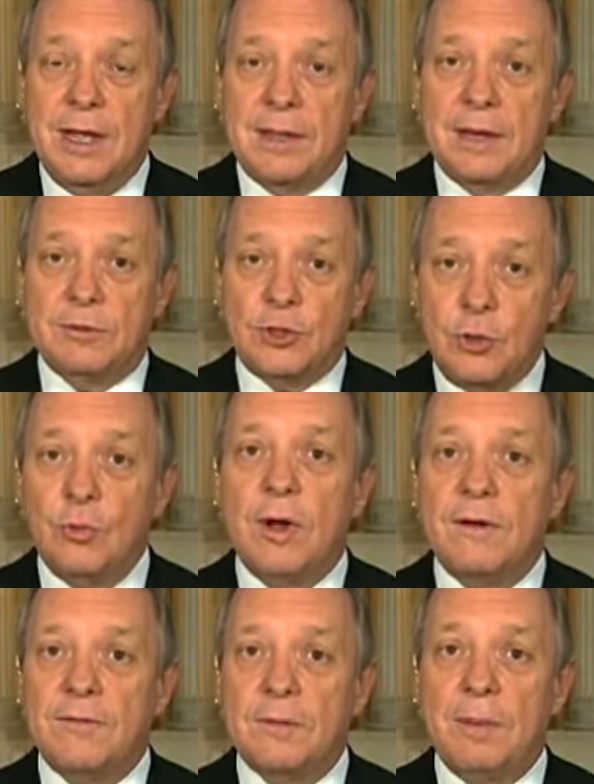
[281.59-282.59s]
that too
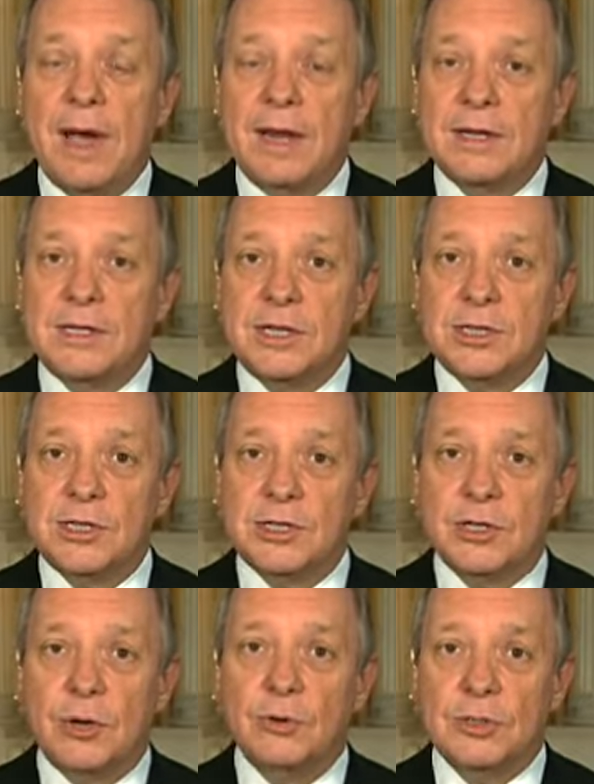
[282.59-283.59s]
often
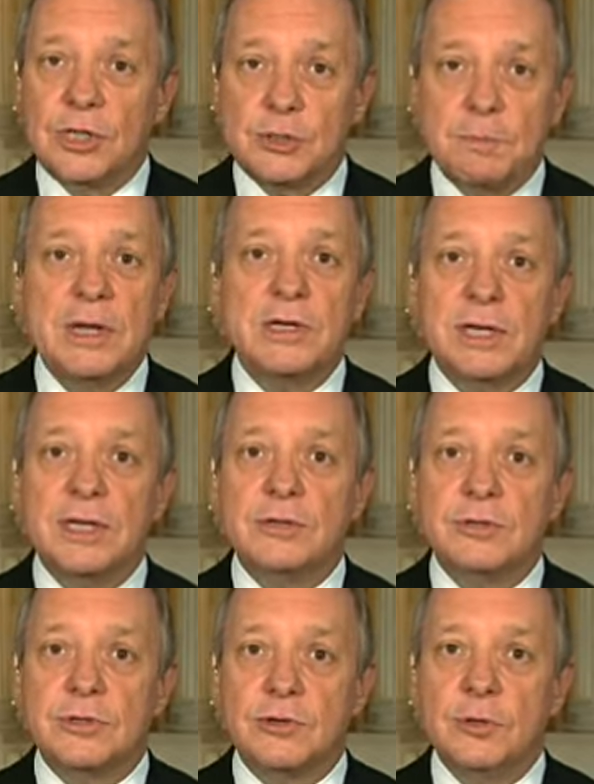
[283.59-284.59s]
politicians go to special
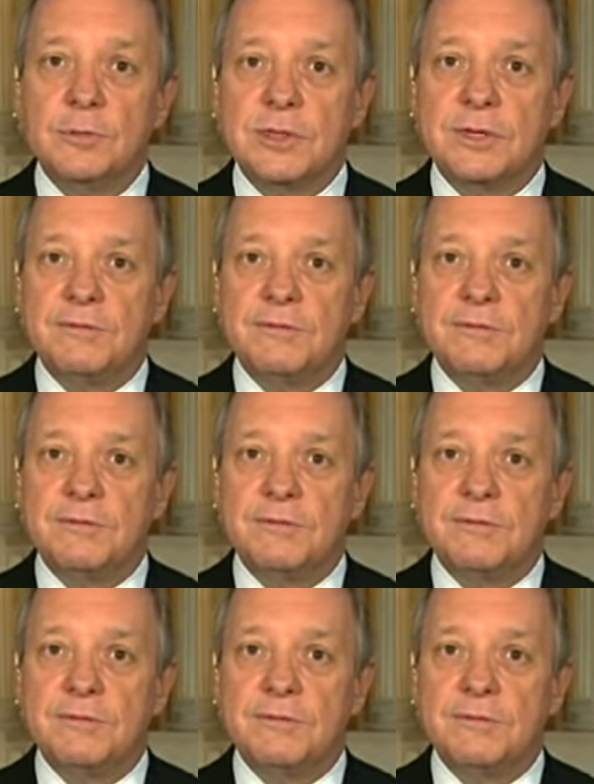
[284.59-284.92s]
interest groups to